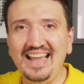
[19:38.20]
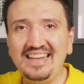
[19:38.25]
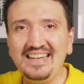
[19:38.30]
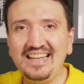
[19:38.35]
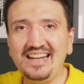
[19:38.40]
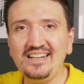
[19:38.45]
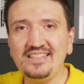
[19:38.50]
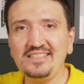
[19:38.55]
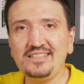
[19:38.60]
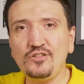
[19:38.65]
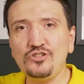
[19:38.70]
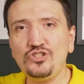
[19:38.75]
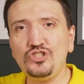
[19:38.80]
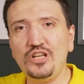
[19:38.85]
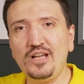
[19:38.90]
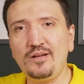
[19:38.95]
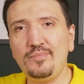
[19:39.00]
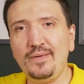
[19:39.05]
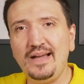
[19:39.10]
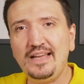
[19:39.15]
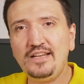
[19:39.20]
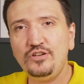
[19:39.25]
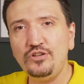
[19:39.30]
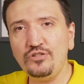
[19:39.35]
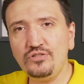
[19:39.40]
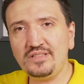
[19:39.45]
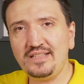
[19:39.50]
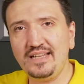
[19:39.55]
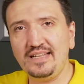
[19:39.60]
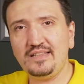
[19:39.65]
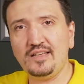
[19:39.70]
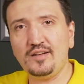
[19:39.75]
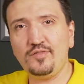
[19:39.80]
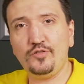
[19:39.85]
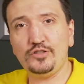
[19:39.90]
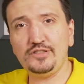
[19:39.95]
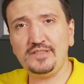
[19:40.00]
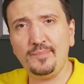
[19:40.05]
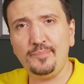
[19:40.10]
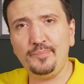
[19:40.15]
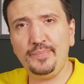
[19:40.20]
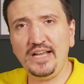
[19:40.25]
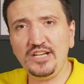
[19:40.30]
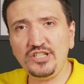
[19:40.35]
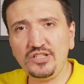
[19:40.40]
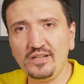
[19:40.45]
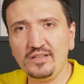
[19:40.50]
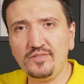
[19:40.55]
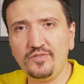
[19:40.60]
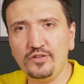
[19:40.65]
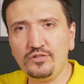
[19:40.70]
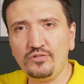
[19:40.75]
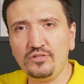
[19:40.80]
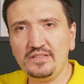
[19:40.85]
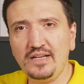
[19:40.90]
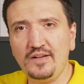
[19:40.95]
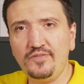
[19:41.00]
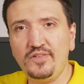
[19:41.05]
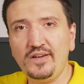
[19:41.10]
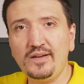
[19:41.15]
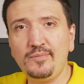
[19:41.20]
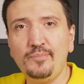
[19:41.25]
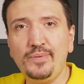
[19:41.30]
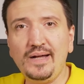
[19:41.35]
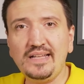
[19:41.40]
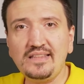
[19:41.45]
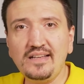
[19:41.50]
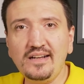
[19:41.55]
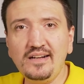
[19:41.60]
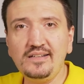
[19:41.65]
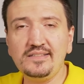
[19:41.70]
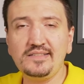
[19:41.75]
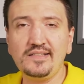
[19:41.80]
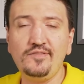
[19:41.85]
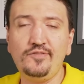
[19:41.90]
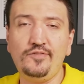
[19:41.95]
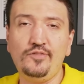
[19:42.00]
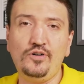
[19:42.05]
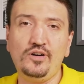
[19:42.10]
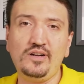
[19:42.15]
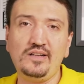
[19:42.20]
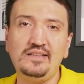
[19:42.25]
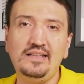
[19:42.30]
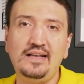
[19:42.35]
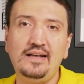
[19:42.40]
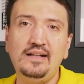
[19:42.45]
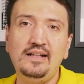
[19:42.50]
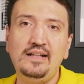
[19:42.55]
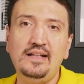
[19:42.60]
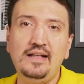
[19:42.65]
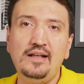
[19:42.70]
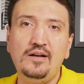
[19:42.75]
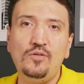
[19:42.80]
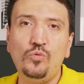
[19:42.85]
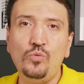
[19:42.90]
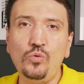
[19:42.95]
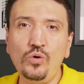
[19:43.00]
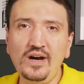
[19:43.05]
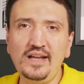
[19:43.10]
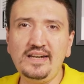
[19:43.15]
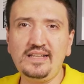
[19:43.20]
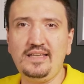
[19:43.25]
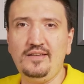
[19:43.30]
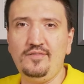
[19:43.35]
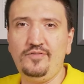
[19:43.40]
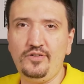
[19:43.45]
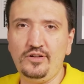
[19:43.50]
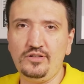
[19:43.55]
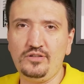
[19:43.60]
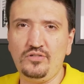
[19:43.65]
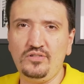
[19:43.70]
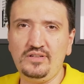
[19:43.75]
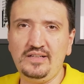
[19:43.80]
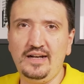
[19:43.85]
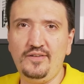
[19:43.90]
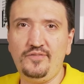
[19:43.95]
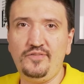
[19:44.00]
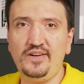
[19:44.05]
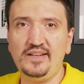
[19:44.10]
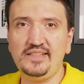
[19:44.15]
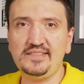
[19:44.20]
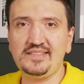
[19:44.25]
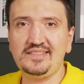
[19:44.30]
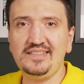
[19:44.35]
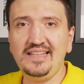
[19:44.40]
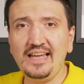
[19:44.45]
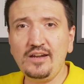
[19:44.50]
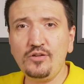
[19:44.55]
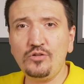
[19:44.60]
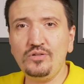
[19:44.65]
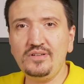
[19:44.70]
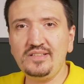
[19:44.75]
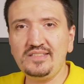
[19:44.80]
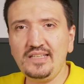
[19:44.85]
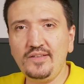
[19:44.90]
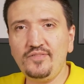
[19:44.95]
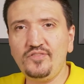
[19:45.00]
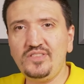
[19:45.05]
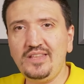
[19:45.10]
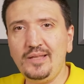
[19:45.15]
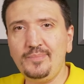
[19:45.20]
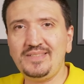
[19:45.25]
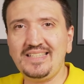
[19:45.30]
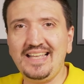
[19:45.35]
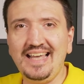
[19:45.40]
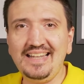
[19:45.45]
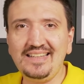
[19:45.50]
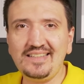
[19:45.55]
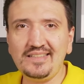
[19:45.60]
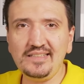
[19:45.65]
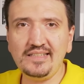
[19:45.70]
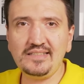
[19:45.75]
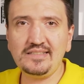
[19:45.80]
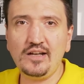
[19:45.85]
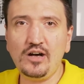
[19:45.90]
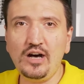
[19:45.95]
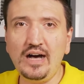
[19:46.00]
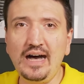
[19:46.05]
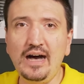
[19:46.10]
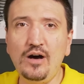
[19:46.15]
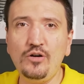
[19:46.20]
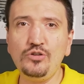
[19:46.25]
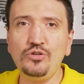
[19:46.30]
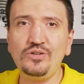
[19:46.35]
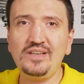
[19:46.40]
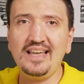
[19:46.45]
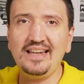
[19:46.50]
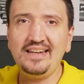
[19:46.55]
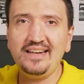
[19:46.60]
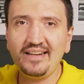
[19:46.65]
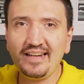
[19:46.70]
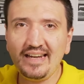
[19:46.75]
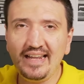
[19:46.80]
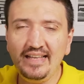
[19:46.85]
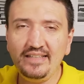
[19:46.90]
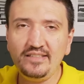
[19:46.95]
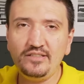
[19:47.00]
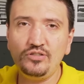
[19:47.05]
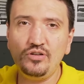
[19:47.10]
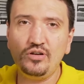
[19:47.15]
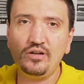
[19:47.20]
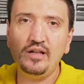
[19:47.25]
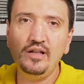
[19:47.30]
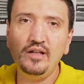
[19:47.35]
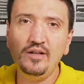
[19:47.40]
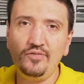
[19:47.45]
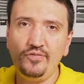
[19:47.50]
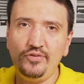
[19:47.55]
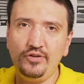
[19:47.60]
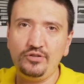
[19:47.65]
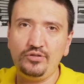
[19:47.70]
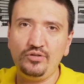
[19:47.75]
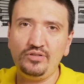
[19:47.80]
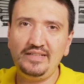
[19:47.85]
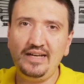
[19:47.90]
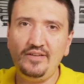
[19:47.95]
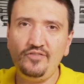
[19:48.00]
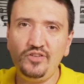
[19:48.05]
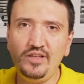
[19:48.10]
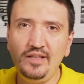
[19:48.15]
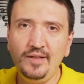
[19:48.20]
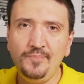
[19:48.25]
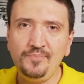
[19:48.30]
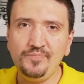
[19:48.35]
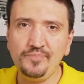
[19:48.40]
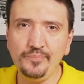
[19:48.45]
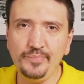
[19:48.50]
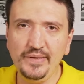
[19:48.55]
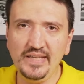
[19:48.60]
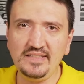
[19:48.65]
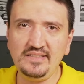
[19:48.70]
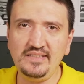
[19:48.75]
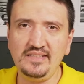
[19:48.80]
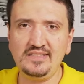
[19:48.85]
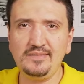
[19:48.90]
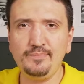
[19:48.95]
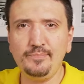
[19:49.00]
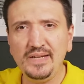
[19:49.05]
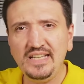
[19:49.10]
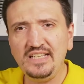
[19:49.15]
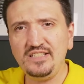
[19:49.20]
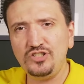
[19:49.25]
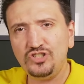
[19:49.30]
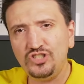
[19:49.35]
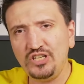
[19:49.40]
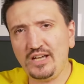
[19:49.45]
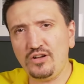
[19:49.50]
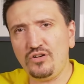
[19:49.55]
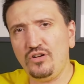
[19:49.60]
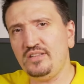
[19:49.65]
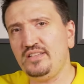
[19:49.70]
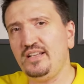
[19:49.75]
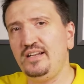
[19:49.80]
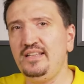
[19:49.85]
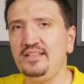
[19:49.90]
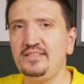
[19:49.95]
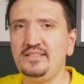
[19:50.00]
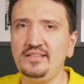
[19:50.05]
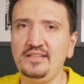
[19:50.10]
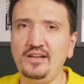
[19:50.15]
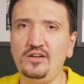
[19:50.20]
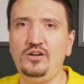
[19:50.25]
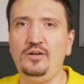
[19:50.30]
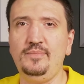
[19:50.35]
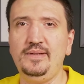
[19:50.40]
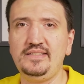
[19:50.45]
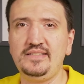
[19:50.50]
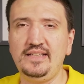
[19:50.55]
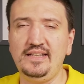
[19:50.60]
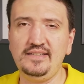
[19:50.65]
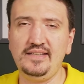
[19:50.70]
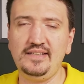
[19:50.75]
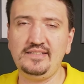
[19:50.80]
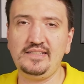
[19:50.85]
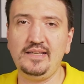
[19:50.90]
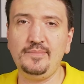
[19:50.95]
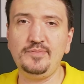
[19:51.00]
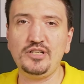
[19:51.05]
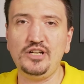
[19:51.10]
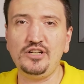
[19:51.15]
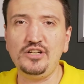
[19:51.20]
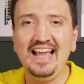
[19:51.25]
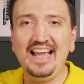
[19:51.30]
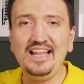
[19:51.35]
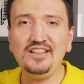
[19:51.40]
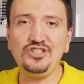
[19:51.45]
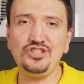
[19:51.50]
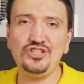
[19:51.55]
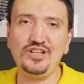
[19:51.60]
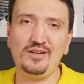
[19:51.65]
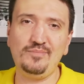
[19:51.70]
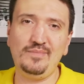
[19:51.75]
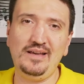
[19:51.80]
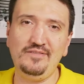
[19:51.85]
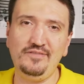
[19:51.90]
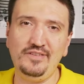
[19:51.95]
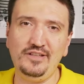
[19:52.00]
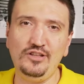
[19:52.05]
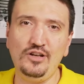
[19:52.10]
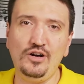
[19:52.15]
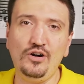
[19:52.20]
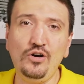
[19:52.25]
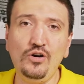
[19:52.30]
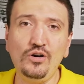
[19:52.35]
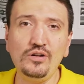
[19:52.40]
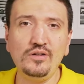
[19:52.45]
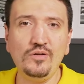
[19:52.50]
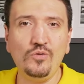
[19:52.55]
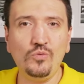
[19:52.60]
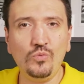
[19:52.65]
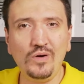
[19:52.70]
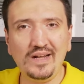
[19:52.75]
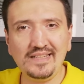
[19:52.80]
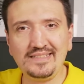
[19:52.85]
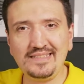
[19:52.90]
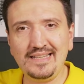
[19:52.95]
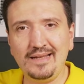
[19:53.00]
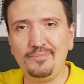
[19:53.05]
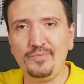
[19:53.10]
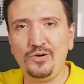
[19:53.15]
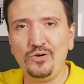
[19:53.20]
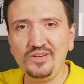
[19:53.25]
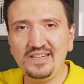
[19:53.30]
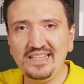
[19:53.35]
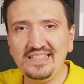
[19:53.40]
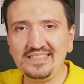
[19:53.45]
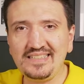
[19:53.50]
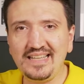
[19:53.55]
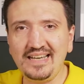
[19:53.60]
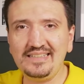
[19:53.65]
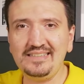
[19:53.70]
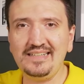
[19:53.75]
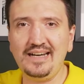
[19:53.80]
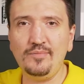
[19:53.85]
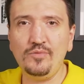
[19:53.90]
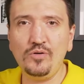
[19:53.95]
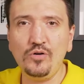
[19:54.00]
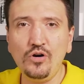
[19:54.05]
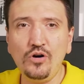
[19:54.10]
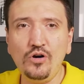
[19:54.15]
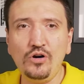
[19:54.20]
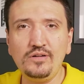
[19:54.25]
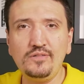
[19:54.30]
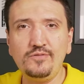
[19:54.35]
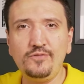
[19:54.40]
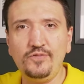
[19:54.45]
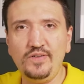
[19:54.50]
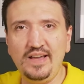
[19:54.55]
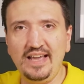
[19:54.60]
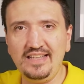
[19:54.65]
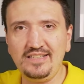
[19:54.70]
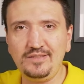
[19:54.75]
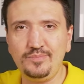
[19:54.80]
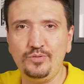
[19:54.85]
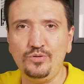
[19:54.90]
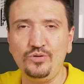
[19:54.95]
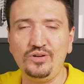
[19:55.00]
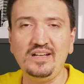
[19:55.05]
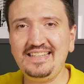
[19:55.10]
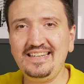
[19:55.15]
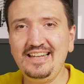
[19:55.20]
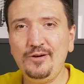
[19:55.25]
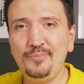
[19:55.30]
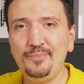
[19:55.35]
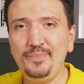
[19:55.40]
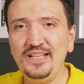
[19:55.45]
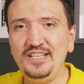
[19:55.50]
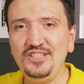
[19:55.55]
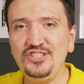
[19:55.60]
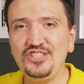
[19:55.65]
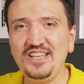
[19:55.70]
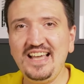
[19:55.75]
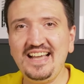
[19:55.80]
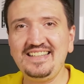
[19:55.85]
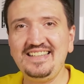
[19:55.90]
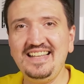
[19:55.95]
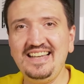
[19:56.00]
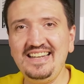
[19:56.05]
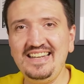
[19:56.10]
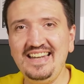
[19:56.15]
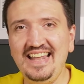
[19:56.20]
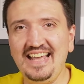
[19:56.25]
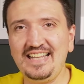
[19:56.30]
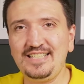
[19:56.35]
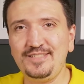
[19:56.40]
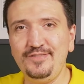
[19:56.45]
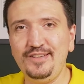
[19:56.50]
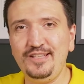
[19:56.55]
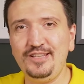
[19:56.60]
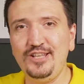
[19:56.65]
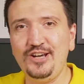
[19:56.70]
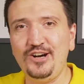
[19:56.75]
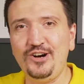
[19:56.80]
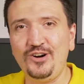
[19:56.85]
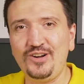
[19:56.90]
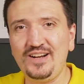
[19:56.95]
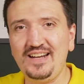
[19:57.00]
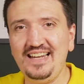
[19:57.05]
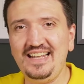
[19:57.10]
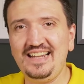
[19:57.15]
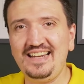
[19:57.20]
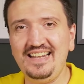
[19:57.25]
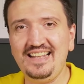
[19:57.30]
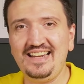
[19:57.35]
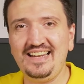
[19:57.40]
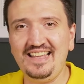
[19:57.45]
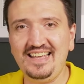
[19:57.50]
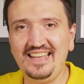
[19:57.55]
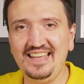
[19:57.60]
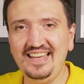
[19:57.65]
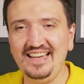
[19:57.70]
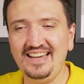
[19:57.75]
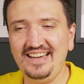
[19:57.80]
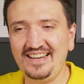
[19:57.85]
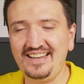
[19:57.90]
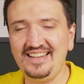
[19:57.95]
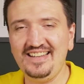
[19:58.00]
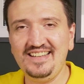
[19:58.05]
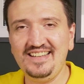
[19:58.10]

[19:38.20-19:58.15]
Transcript: And also check my newsletter for the passionate photographer, but also for the working photographers. There you'll receive tips and tricks how you can raise your photography business. Please check all the links in the comments and description and share my video on WhatsApp, on Instagram, on Facebook. And now please check the next video. Click here